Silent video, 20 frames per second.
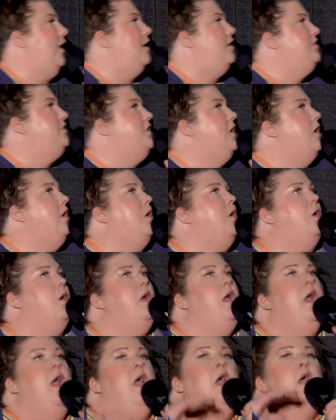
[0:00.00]

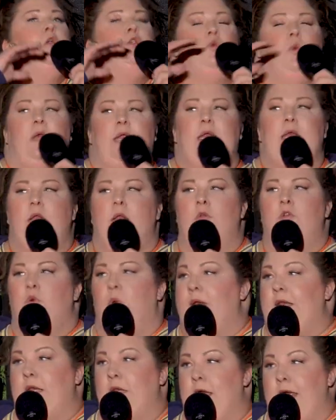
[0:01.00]
So
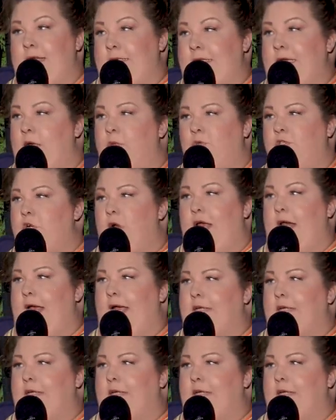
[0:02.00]
2019 was great.